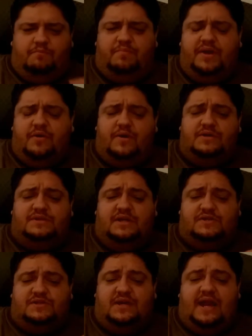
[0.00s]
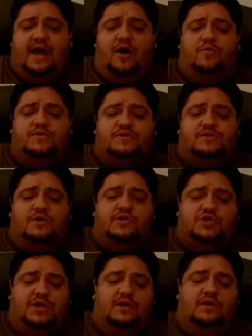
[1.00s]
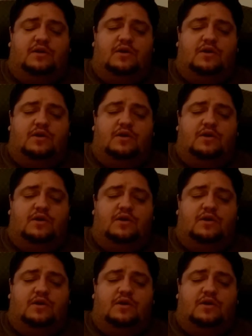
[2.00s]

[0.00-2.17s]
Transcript: Beerus is now searching